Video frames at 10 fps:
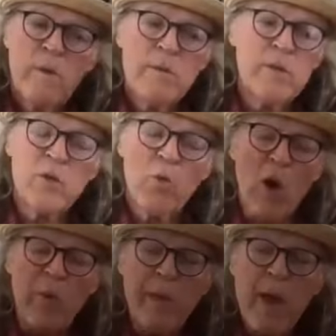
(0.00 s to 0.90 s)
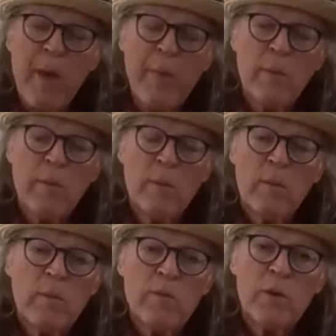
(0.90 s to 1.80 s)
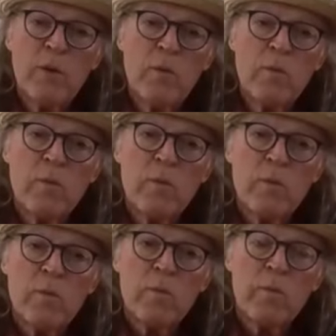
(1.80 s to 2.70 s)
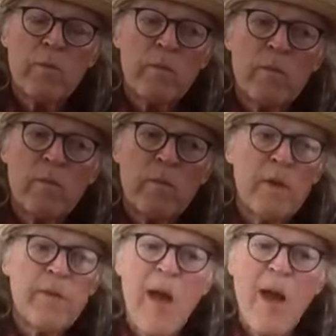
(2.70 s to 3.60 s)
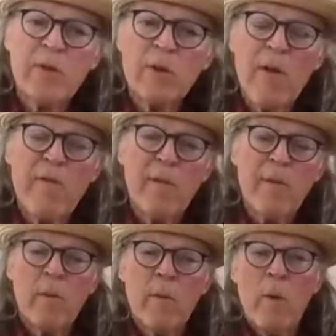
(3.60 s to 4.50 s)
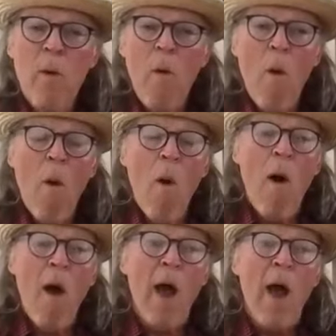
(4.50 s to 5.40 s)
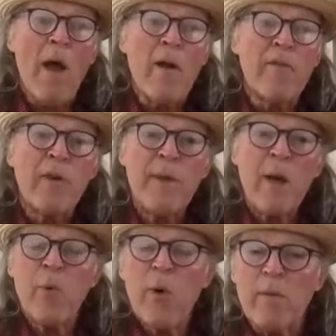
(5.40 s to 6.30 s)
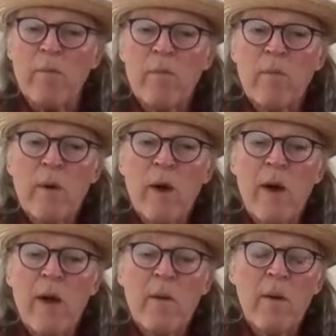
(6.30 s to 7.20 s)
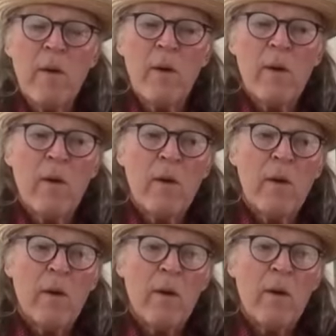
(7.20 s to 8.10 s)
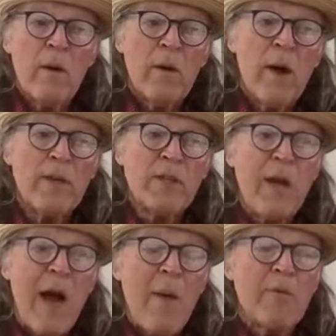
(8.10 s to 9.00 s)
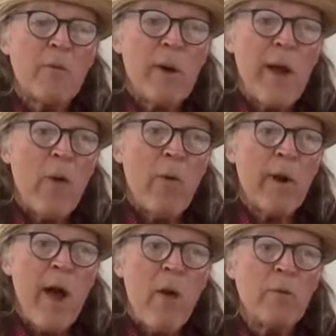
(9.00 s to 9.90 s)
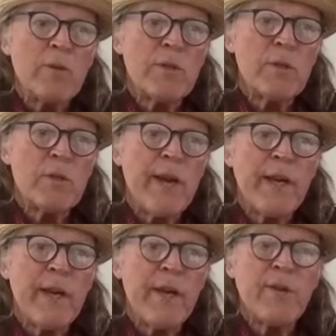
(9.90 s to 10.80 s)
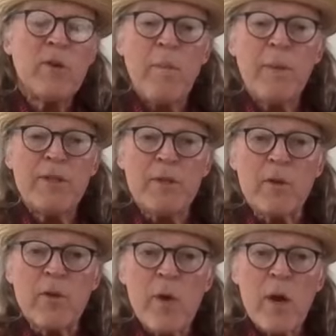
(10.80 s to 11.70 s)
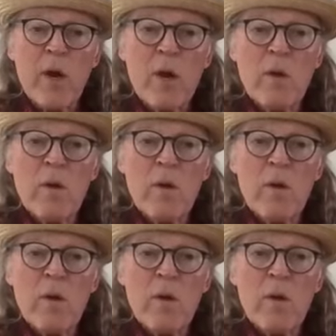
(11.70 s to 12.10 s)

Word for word: just woke me up to the afterlife. And from that point, I I stopped what I what I was dedicated to a musical career,